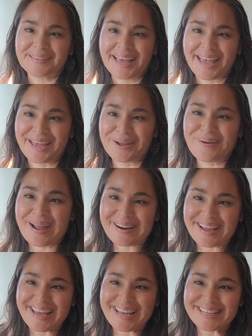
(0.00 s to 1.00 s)
Hey
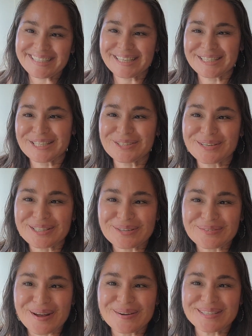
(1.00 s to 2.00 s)
Aquarius, this is
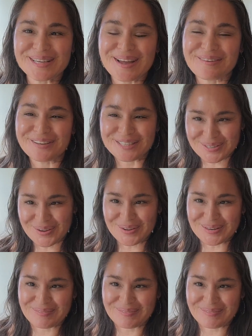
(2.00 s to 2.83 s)
Crystal Rose at Comfy Soul,